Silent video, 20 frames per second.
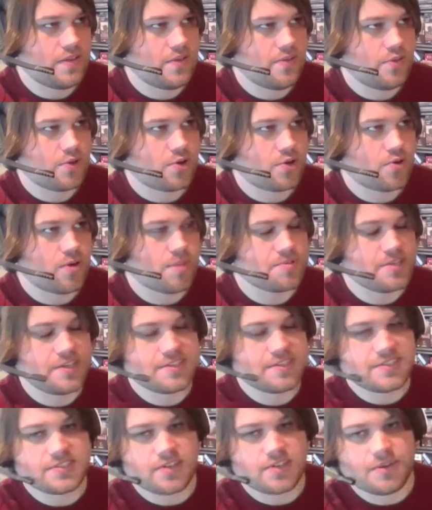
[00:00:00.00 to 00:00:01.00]
the corruption
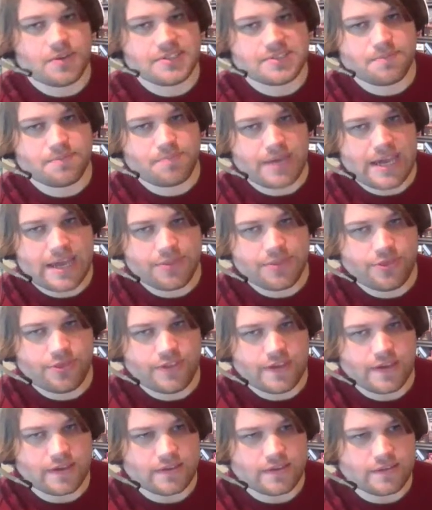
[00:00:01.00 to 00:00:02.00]
isn't always a bad thing.